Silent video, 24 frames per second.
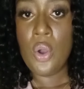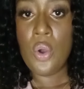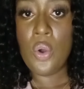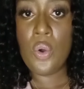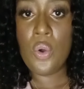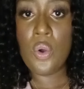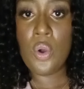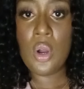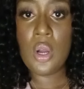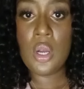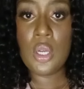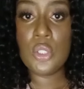
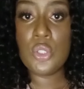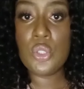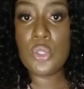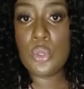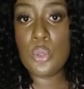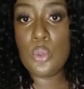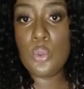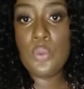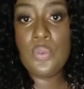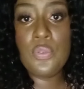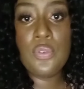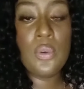or a
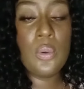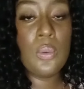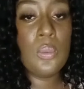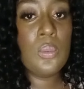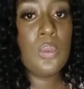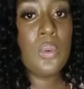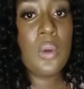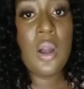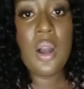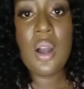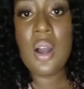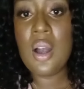two for
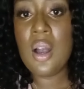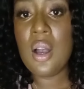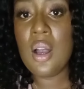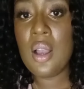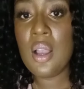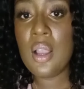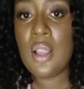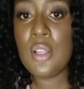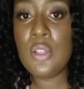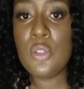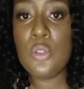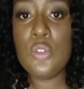
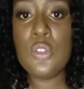one.